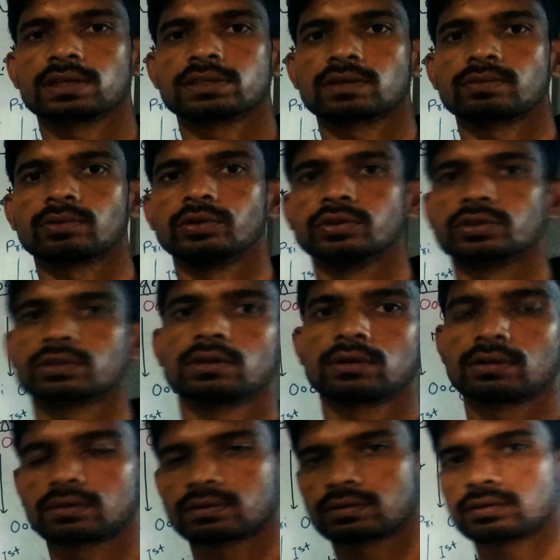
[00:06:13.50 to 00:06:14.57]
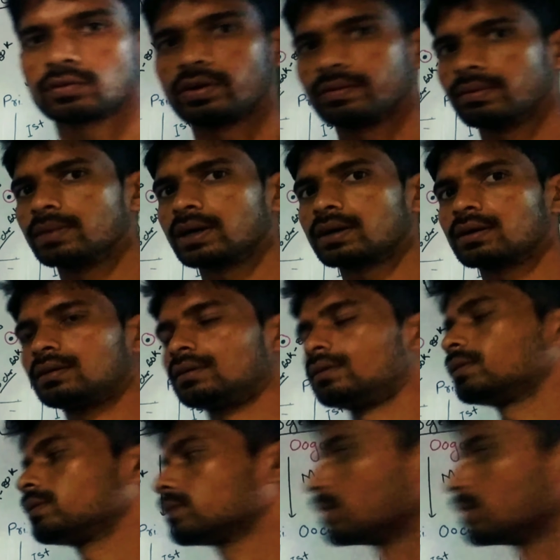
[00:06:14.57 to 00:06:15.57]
cells are produced. You remember?